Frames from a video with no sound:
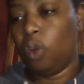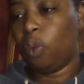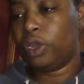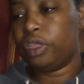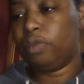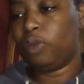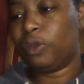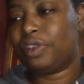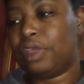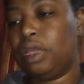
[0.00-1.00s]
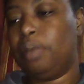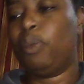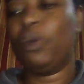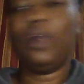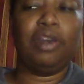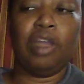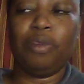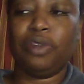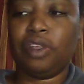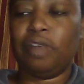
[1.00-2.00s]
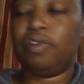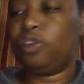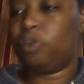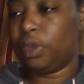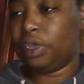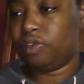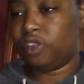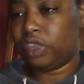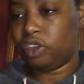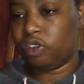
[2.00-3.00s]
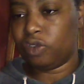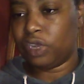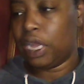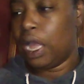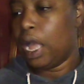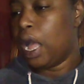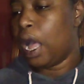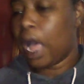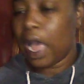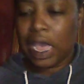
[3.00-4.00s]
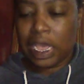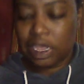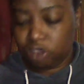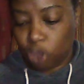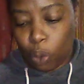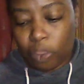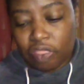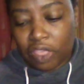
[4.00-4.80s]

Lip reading: One of the most important novels of the 20th century. I don't